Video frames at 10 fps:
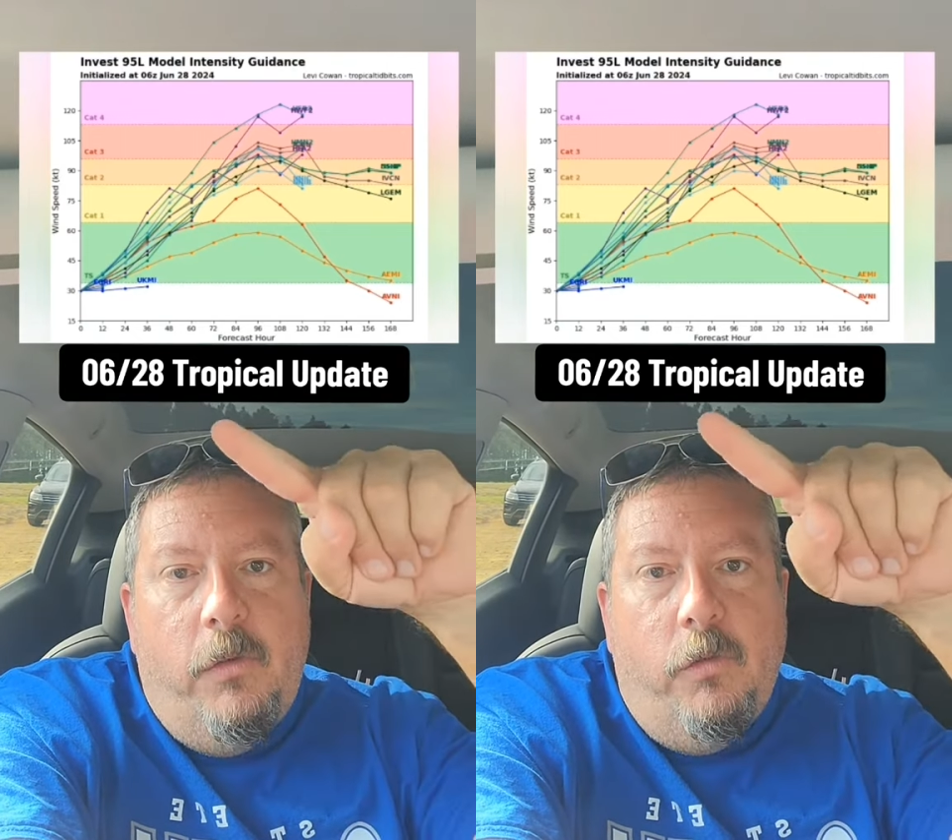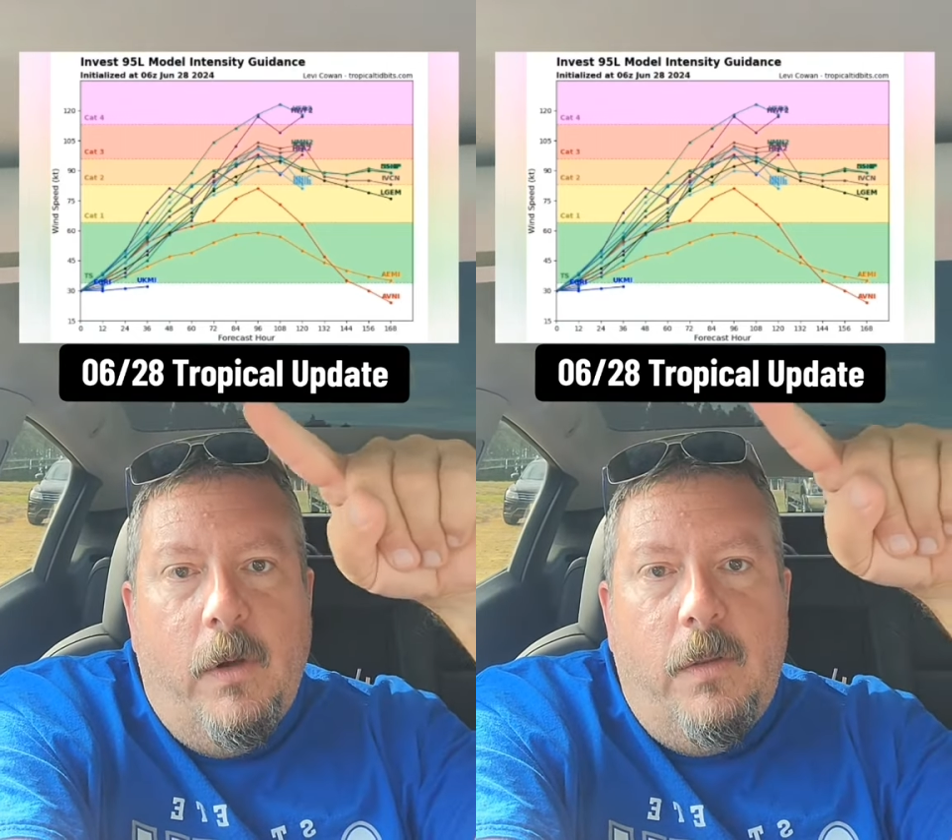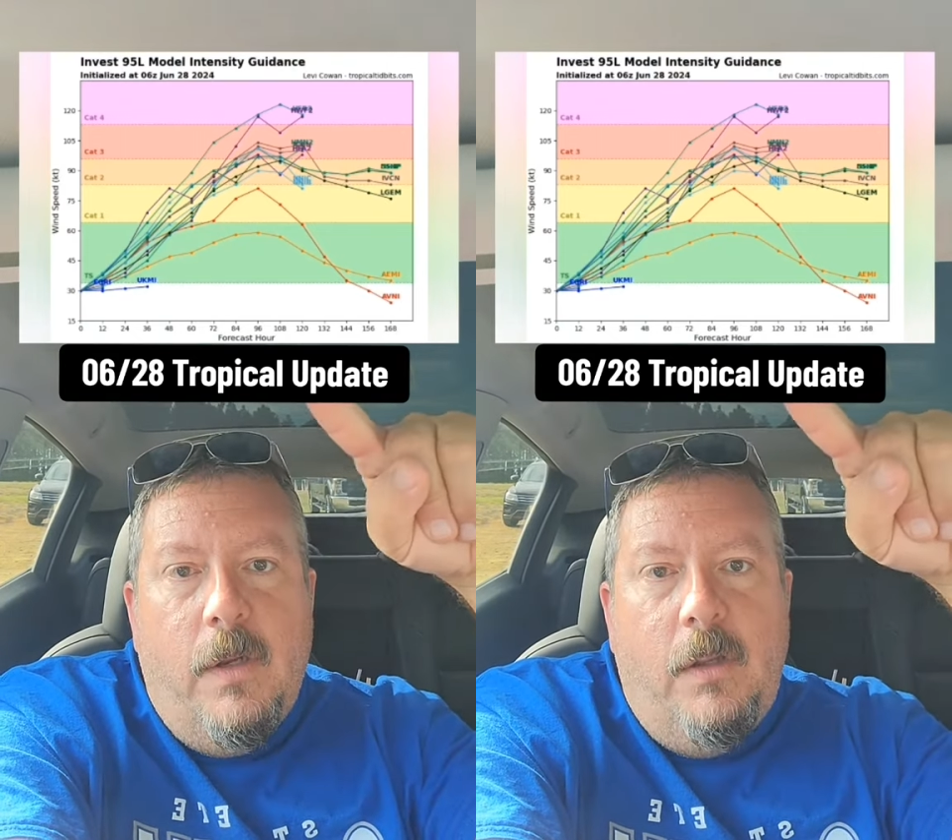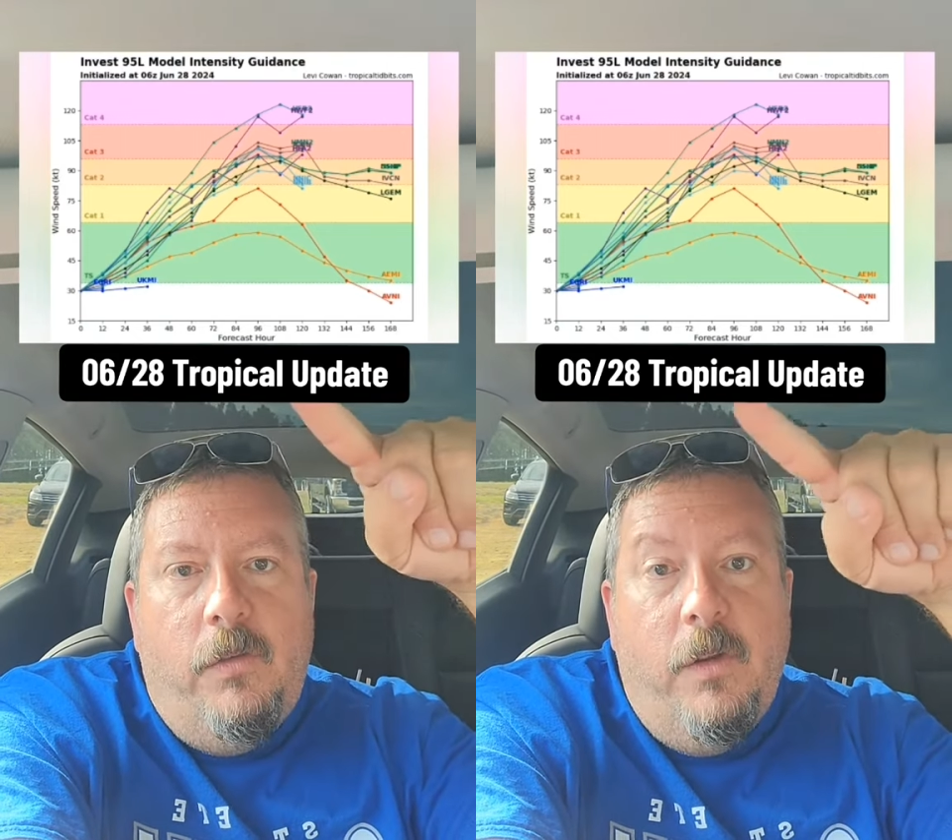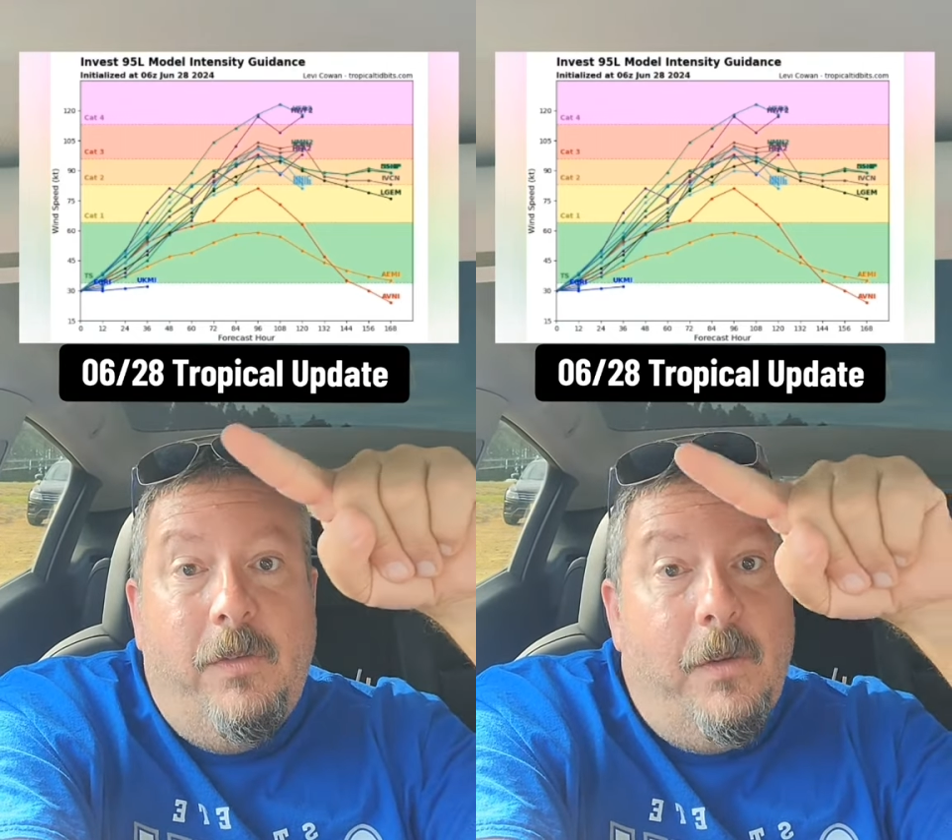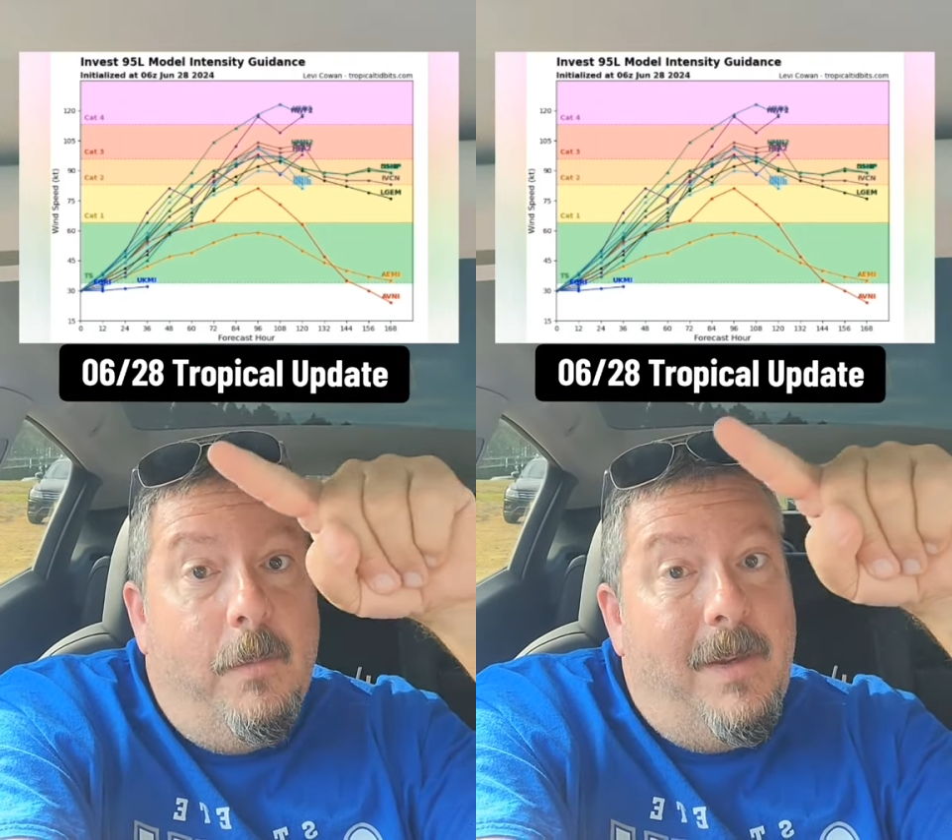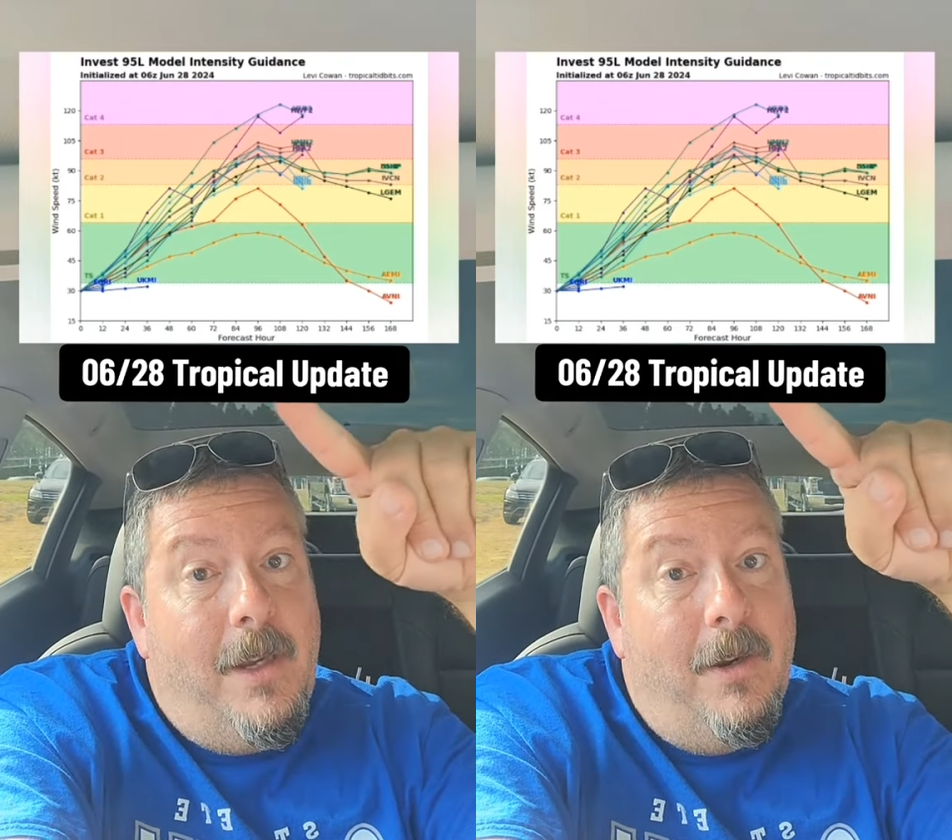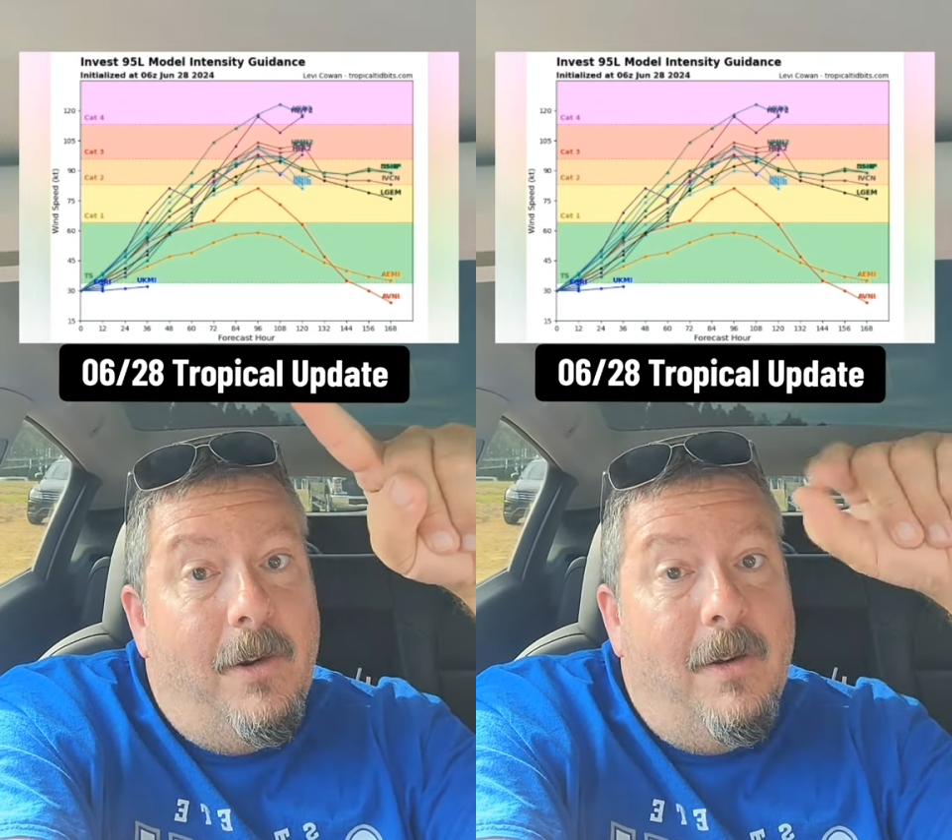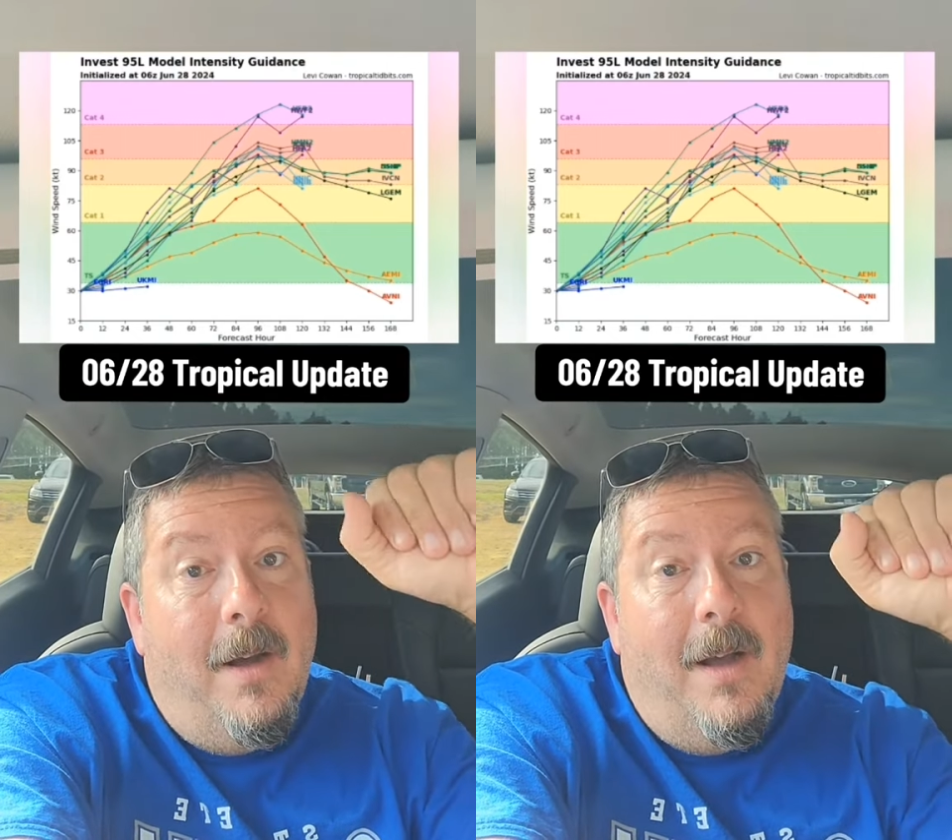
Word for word: strengthening system here.